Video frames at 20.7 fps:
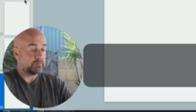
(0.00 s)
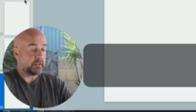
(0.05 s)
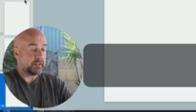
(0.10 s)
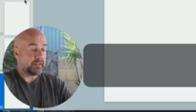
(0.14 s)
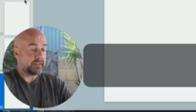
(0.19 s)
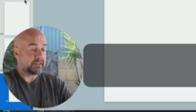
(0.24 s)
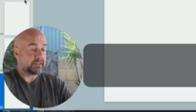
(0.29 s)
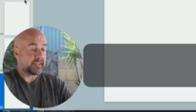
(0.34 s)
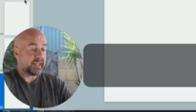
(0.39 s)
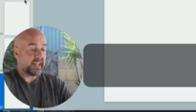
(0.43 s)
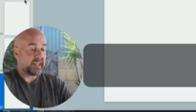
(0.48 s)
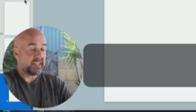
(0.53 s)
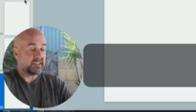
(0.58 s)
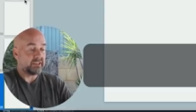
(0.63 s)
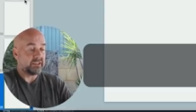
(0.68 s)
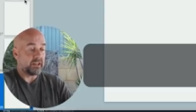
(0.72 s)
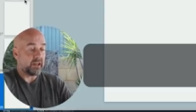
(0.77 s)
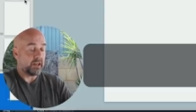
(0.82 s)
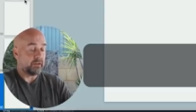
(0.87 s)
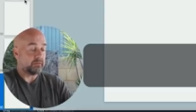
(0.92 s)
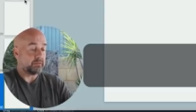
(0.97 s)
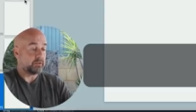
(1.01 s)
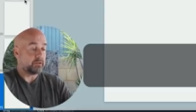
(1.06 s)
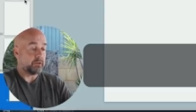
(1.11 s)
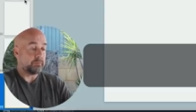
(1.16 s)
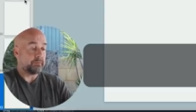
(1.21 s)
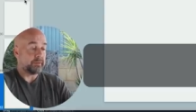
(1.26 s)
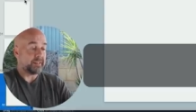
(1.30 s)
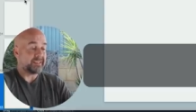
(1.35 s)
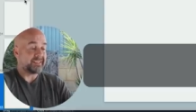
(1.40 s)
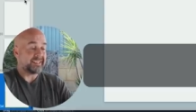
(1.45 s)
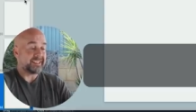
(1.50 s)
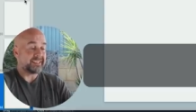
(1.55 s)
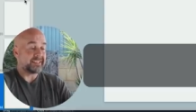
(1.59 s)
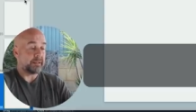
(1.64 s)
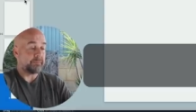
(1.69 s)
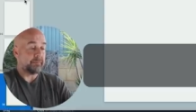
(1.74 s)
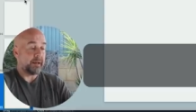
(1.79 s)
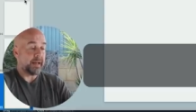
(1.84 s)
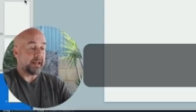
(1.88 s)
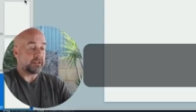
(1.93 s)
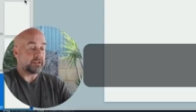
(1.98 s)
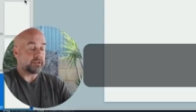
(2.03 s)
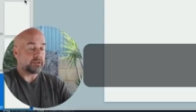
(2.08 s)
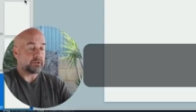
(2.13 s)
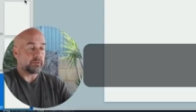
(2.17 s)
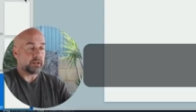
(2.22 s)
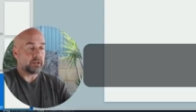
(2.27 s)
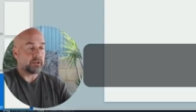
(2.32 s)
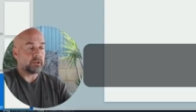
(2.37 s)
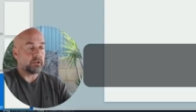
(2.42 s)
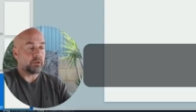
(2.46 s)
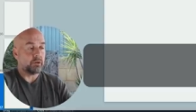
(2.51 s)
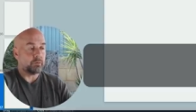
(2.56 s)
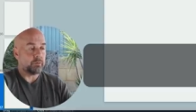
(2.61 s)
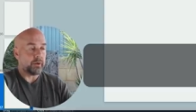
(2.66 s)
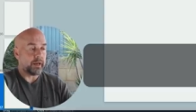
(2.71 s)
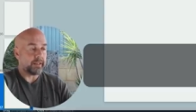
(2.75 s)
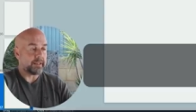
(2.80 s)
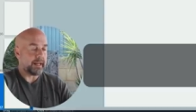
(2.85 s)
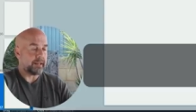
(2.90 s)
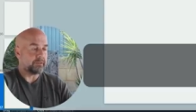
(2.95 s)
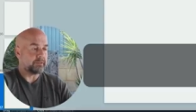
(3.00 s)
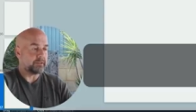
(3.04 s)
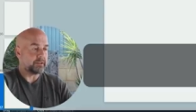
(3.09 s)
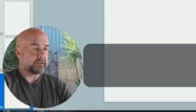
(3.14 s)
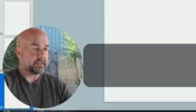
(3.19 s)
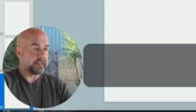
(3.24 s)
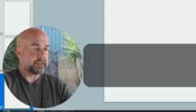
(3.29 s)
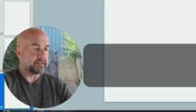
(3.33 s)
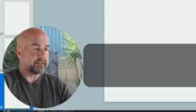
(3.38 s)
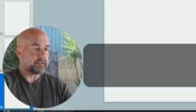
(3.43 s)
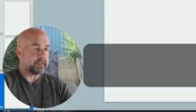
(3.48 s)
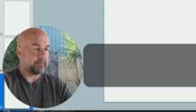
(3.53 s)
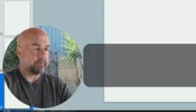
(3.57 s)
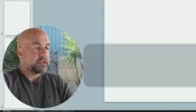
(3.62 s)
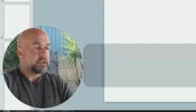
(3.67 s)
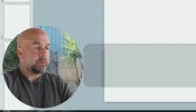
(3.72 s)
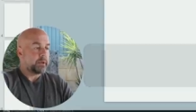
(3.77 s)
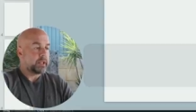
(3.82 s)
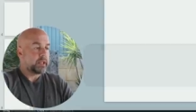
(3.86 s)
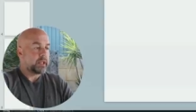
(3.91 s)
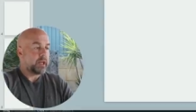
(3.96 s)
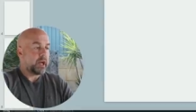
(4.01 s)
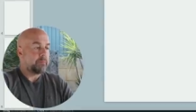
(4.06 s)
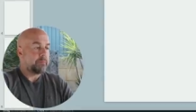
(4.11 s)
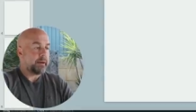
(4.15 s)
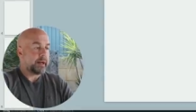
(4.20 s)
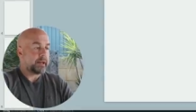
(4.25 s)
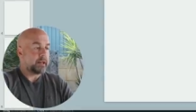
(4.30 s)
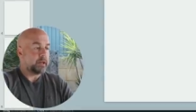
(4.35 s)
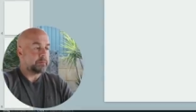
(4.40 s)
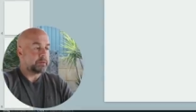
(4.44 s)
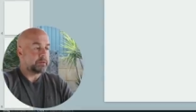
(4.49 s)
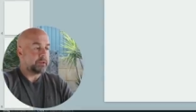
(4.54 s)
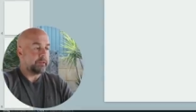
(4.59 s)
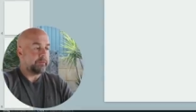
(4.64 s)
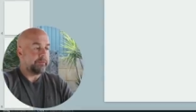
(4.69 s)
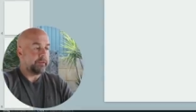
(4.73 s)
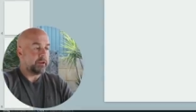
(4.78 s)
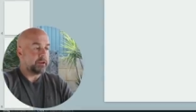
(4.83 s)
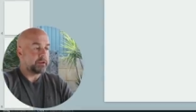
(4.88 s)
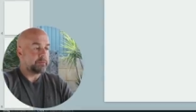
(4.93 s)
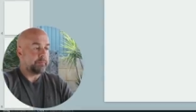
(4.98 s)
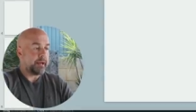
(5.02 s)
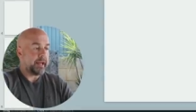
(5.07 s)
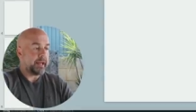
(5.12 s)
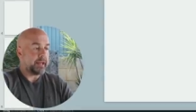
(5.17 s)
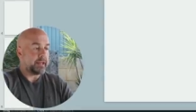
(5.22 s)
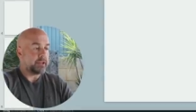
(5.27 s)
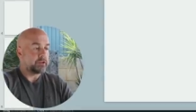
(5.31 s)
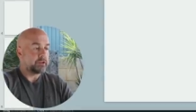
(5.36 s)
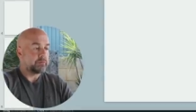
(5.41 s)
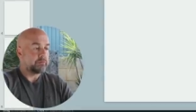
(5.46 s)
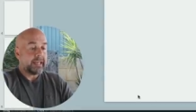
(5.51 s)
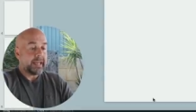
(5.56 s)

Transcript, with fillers: In this case, you know, could be 60 pages, so we could go all the way down to 60. So we go back up to the first page.